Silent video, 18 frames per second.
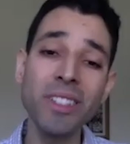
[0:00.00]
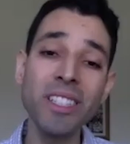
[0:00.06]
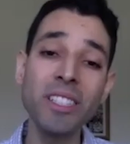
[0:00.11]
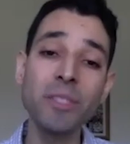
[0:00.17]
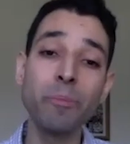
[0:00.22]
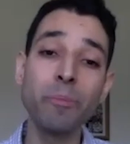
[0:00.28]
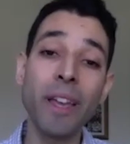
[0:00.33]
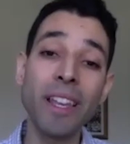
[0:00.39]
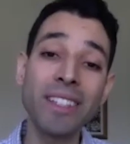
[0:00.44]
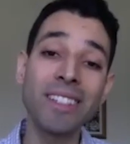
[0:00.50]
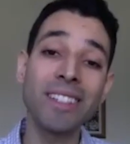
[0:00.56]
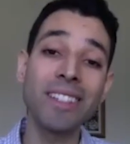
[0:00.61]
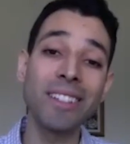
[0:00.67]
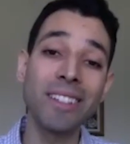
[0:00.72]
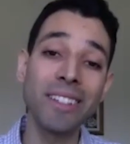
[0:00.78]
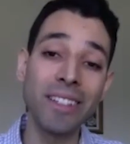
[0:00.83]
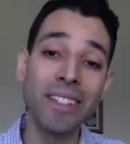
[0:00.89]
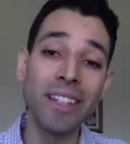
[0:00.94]
is
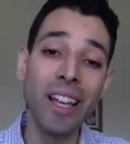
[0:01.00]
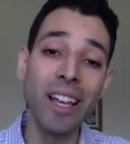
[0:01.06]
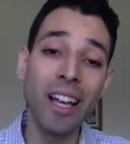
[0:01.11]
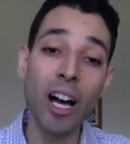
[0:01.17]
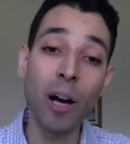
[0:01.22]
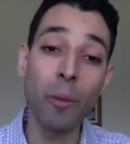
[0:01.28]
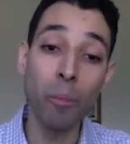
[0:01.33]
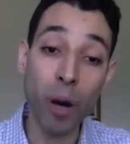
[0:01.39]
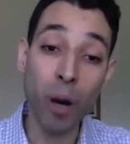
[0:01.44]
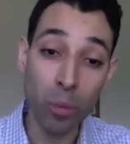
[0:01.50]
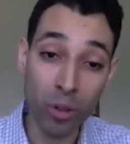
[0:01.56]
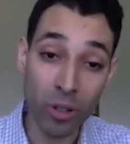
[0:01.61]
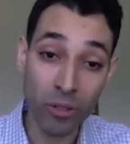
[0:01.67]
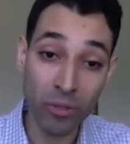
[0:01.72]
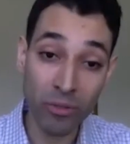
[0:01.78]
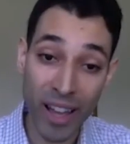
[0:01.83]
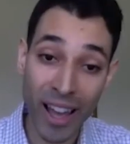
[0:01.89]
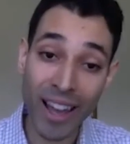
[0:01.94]
basically a bubble
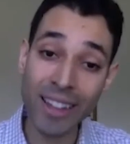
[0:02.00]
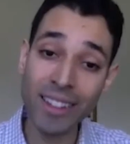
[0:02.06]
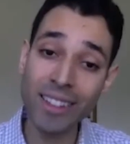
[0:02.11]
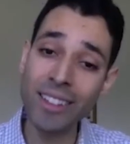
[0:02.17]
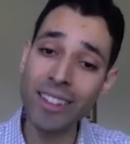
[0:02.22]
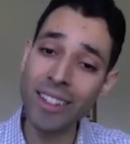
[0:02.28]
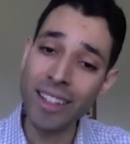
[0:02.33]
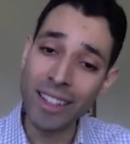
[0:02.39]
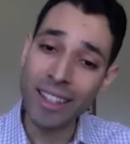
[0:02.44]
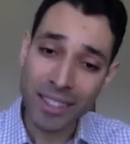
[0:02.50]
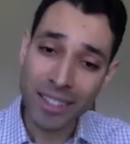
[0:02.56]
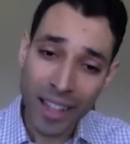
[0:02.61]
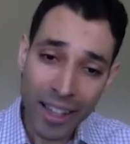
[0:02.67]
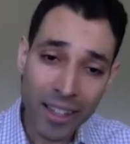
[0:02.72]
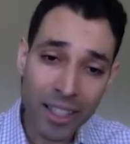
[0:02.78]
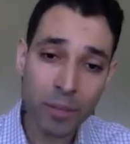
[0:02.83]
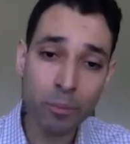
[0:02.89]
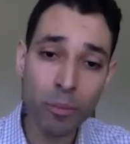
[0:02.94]
of fat.
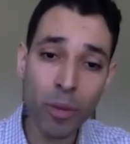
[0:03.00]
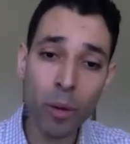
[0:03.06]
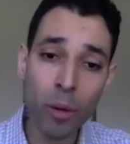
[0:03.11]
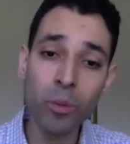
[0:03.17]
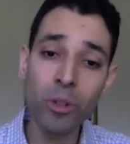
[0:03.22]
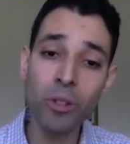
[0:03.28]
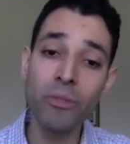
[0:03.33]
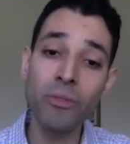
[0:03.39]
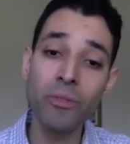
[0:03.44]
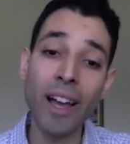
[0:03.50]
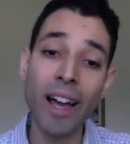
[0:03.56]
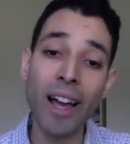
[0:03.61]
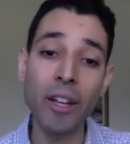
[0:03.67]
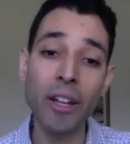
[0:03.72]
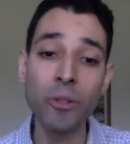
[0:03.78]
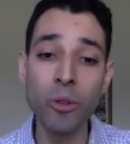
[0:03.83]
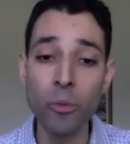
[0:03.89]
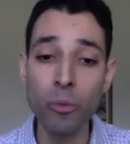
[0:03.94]
Inside this bubble of
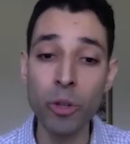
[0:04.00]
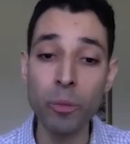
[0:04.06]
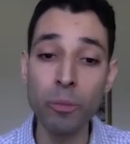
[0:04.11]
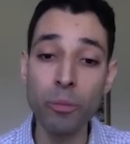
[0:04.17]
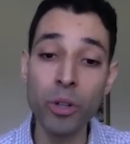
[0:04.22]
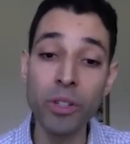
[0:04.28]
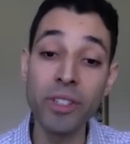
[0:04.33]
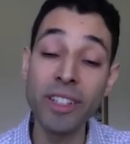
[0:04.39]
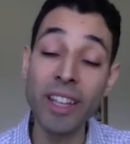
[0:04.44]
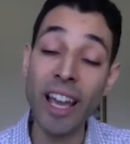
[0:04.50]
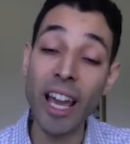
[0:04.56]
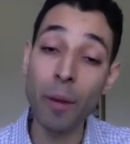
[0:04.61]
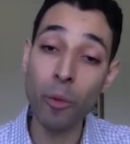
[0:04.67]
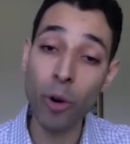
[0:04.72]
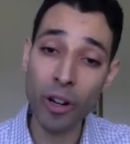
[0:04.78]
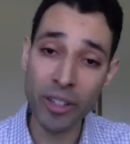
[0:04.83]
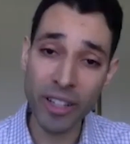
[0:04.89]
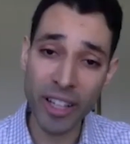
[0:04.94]
fat, we put the
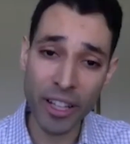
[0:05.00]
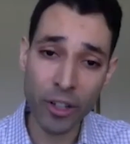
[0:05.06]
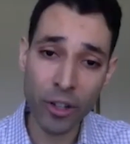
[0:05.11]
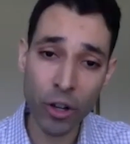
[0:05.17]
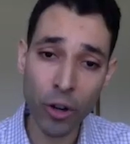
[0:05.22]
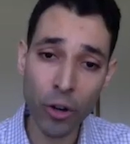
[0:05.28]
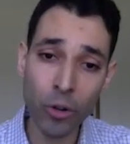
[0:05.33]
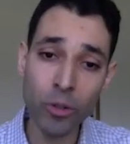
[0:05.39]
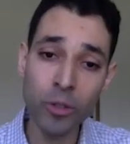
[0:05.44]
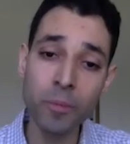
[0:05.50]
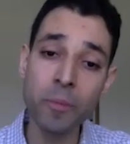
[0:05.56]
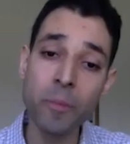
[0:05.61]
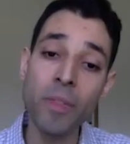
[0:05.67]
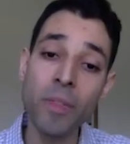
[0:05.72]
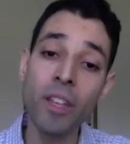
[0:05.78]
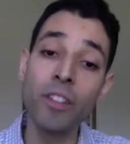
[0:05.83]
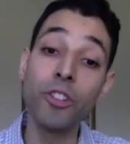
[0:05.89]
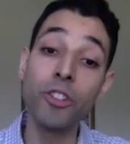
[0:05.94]
mRNA code.
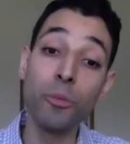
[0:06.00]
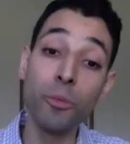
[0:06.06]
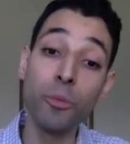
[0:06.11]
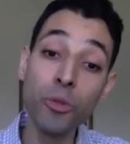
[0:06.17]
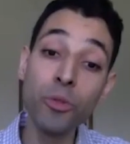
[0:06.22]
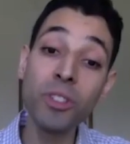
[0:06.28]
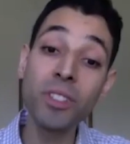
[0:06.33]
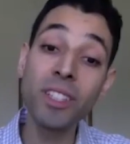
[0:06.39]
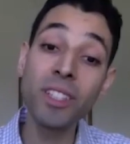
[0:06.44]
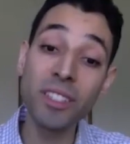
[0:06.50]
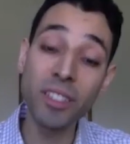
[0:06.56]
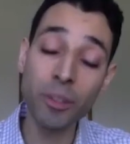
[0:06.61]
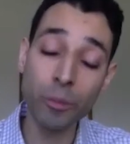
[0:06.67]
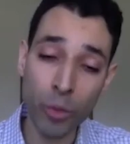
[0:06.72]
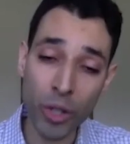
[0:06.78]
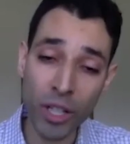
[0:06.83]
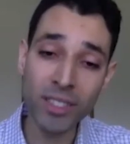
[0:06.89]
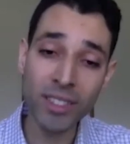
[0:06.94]
The immune
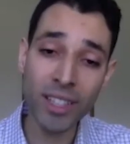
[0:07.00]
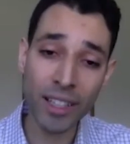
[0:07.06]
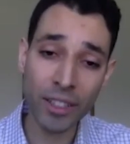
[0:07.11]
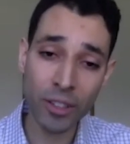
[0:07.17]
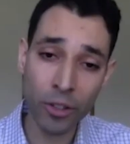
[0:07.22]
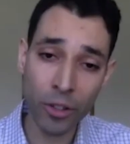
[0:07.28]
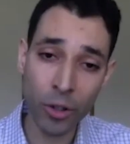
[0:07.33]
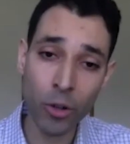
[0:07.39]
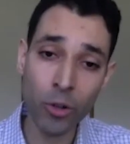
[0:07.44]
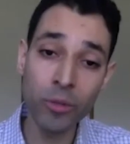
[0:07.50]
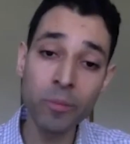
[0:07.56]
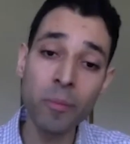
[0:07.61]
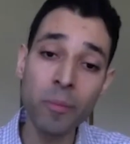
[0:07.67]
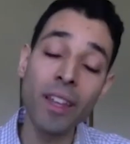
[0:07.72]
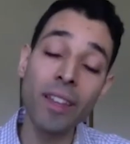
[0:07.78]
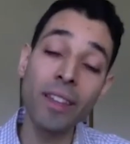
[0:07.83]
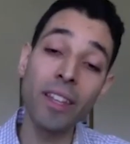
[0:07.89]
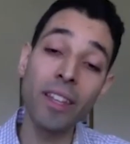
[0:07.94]
system reads that code.
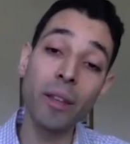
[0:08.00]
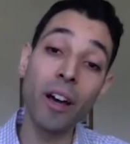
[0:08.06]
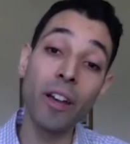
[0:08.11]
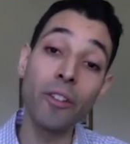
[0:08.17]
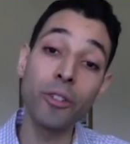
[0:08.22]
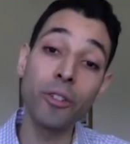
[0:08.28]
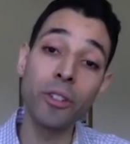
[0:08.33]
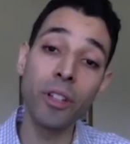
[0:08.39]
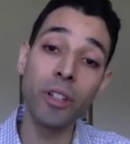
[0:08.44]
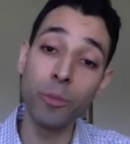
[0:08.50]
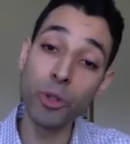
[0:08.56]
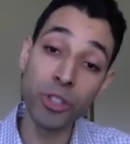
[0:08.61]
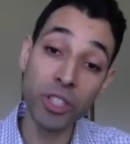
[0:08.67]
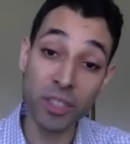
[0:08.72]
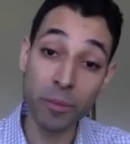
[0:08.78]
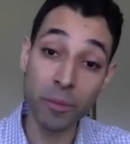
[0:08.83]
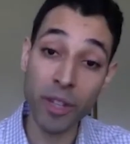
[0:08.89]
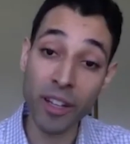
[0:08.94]
The immune
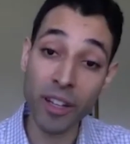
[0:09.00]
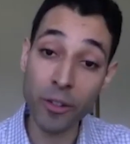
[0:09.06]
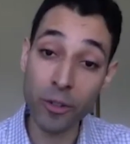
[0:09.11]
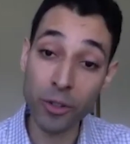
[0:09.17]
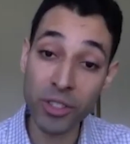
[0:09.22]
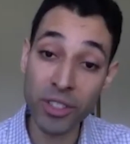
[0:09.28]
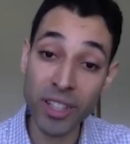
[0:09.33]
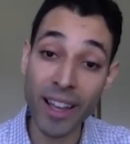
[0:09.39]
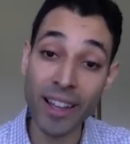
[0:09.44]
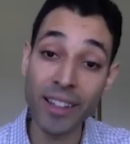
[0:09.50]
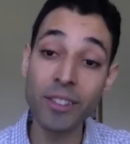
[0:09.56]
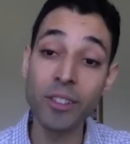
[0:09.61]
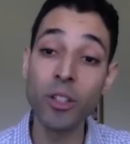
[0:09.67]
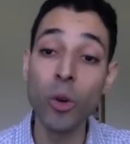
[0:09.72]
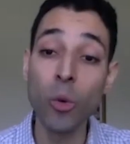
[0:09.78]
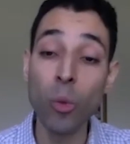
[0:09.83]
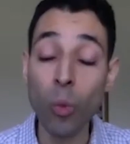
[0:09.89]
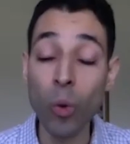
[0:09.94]
system then
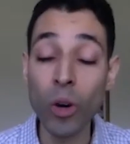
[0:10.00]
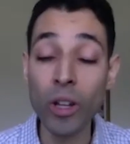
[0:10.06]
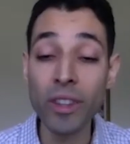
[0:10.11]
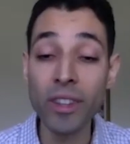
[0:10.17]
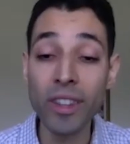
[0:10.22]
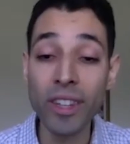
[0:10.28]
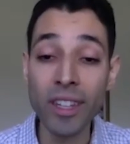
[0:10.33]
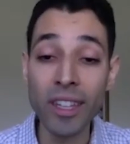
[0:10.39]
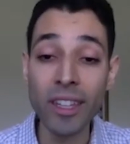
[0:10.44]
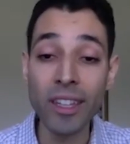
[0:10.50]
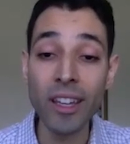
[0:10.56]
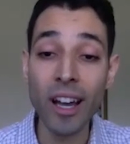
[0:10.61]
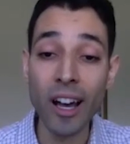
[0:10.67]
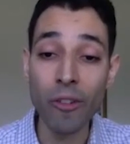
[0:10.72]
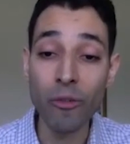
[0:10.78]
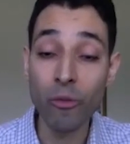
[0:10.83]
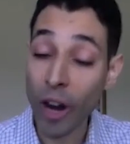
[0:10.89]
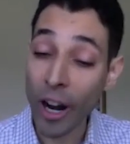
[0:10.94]
understands what the
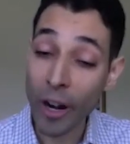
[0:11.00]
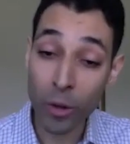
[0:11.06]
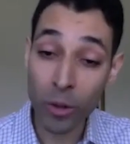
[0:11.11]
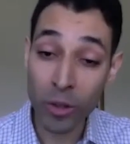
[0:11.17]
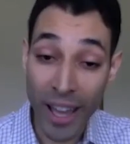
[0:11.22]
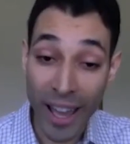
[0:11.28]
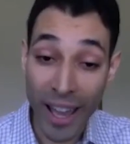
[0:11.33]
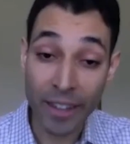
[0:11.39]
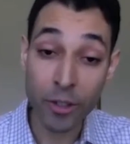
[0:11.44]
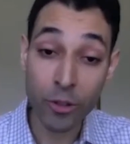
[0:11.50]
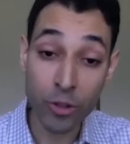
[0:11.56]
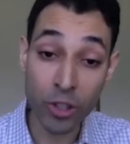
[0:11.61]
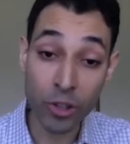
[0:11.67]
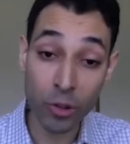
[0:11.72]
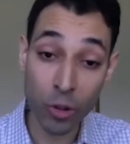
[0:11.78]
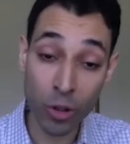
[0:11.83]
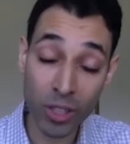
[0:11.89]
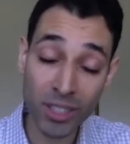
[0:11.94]
viral
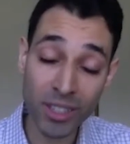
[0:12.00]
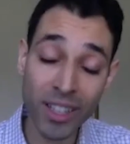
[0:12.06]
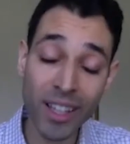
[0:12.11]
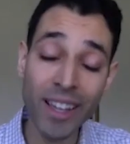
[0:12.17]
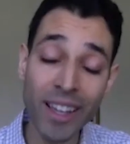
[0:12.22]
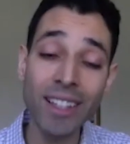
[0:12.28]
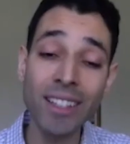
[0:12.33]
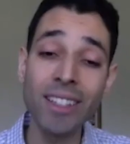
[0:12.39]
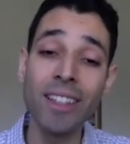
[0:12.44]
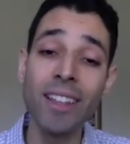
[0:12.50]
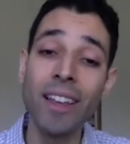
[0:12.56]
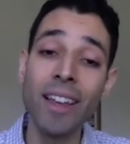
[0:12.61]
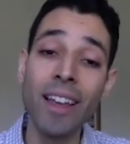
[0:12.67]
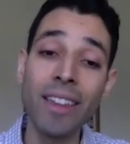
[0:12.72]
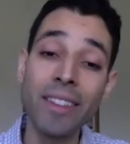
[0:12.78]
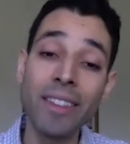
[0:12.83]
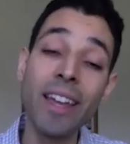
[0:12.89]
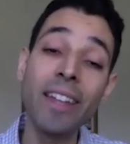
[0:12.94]
antigen looks like,
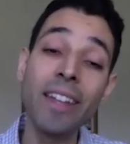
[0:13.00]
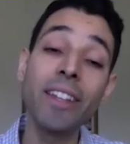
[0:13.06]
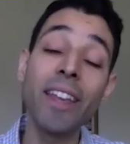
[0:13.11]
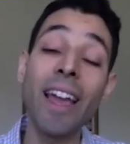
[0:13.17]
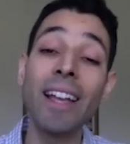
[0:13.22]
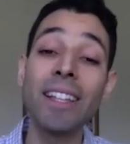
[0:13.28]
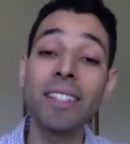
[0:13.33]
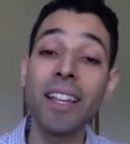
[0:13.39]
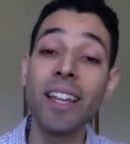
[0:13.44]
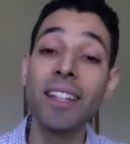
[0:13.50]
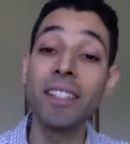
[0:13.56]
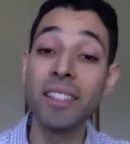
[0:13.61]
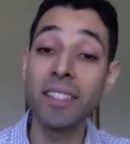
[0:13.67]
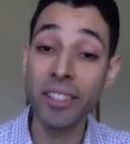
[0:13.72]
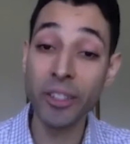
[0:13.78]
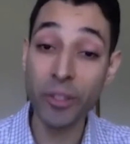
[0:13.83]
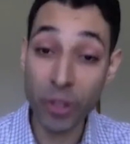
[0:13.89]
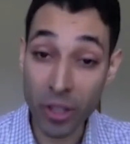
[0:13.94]
and then cascades a
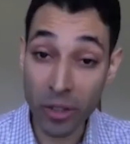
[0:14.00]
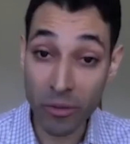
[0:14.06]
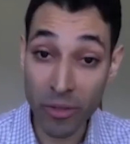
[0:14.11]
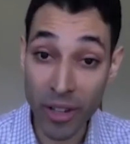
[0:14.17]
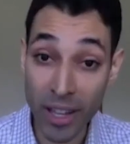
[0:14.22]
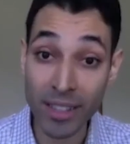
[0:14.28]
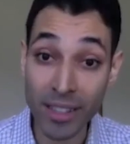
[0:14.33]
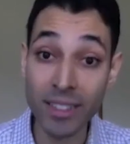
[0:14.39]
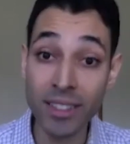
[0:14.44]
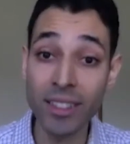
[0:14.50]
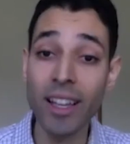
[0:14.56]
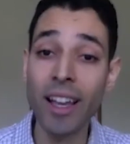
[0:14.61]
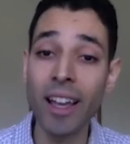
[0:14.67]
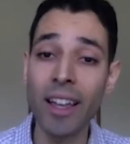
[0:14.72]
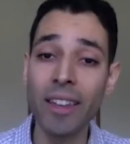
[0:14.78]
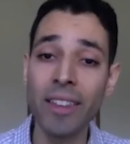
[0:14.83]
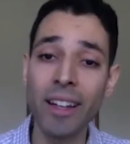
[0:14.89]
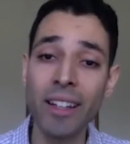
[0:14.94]
series of events
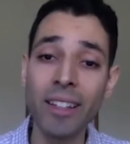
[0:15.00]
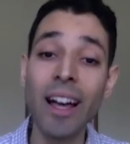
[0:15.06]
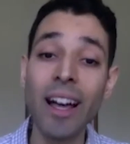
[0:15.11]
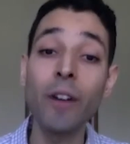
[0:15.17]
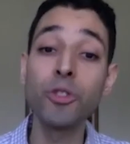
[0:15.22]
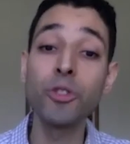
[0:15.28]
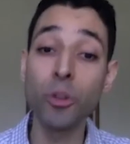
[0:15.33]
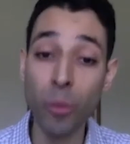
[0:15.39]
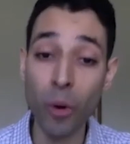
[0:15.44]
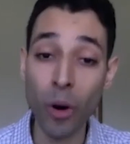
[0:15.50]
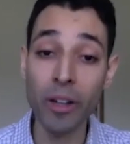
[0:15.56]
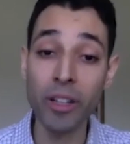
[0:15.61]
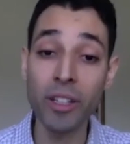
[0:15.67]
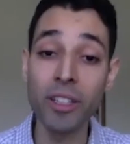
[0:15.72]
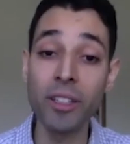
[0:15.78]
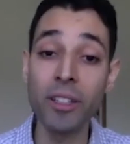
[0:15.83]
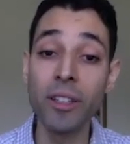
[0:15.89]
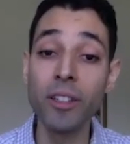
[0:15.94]
that allows your
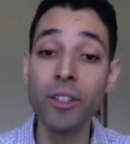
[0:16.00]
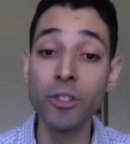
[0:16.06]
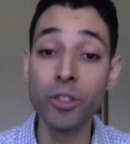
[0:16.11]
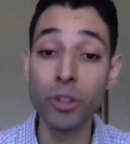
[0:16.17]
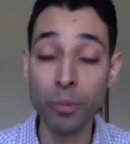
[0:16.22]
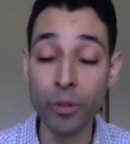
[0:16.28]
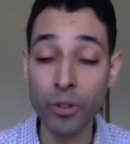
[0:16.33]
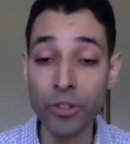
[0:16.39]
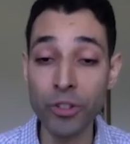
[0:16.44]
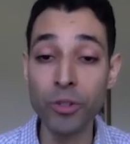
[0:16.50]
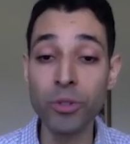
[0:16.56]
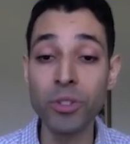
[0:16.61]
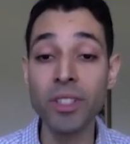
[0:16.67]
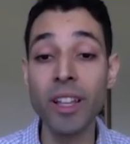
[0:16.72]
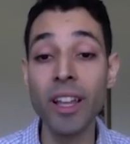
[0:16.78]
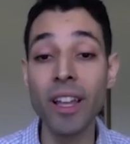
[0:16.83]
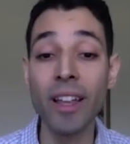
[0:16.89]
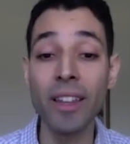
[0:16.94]
body to
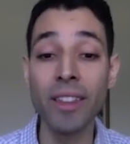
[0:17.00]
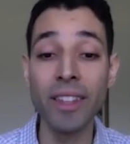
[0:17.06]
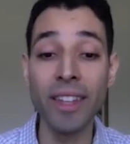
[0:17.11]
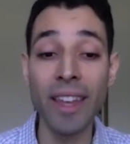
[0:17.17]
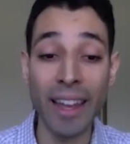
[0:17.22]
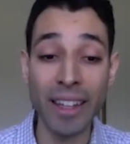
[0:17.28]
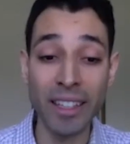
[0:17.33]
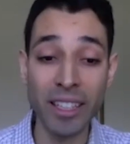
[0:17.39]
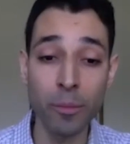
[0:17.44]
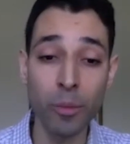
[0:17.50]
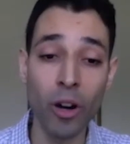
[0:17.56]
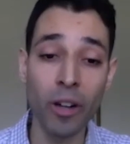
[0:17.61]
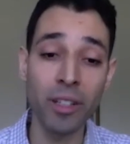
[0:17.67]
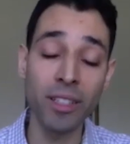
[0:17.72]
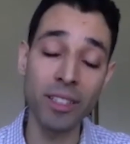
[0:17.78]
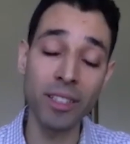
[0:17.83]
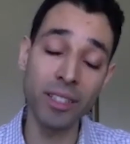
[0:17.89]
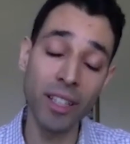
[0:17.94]
produce the
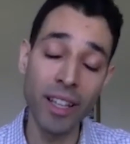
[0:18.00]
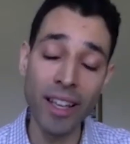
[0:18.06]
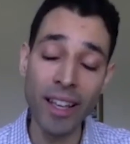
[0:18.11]
antibodies.